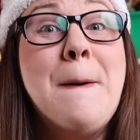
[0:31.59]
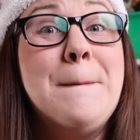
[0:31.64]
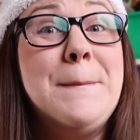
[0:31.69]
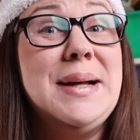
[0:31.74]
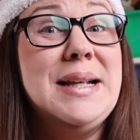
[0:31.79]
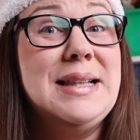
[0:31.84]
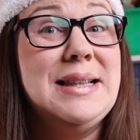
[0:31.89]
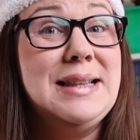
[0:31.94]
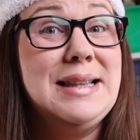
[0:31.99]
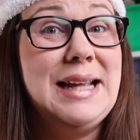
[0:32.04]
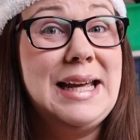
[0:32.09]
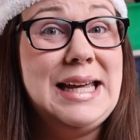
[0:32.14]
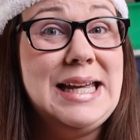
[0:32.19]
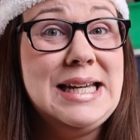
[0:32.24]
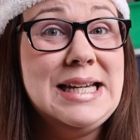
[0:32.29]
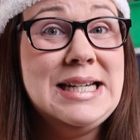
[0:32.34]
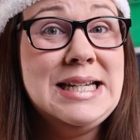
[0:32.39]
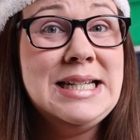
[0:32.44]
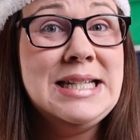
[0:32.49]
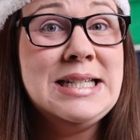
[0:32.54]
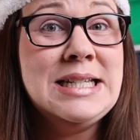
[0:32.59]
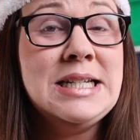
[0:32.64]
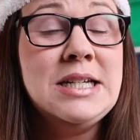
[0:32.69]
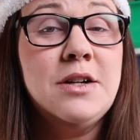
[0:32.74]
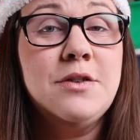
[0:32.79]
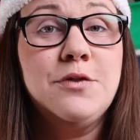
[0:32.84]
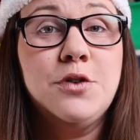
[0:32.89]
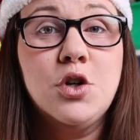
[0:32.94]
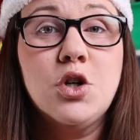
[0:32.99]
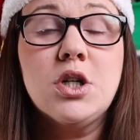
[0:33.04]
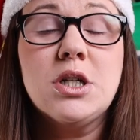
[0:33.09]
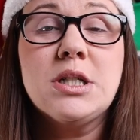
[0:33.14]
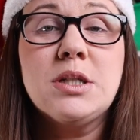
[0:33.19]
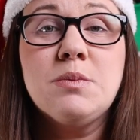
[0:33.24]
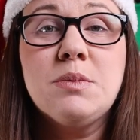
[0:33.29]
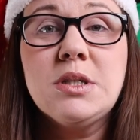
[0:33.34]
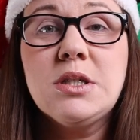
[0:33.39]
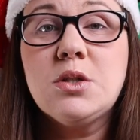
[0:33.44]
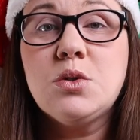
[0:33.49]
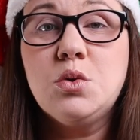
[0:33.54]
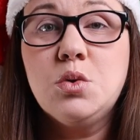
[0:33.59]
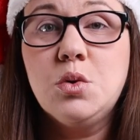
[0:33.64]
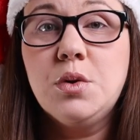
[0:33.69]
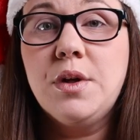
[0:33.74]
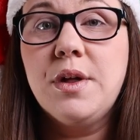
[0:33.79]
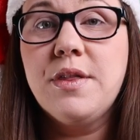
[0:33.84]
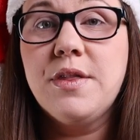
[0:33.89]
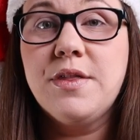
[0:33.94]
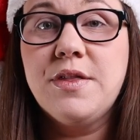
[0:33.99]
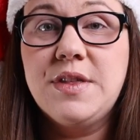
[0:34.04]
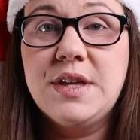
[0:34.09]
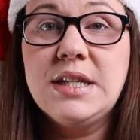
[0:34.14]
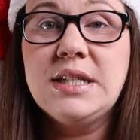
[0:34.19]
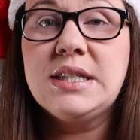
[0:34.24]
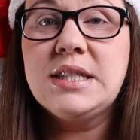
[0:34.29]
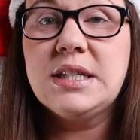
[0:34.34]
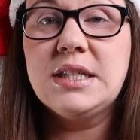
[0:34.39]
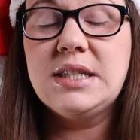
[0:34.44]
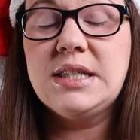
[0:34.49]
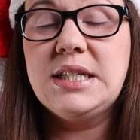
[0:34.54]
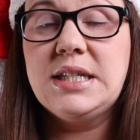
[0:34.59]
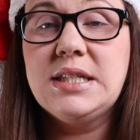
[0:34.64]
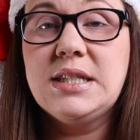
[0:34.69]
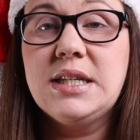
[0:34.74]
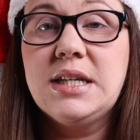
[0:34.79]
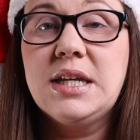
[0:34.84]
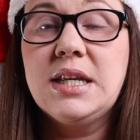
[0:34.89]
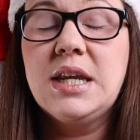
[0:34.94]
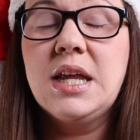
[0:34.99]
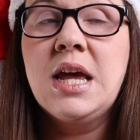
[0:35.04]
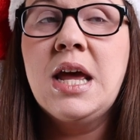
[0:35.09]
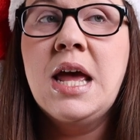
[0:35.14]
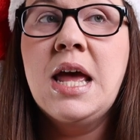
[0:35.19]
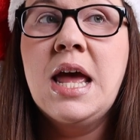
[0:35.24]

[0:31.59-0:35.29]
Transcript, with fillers: planned for Christmas school this season,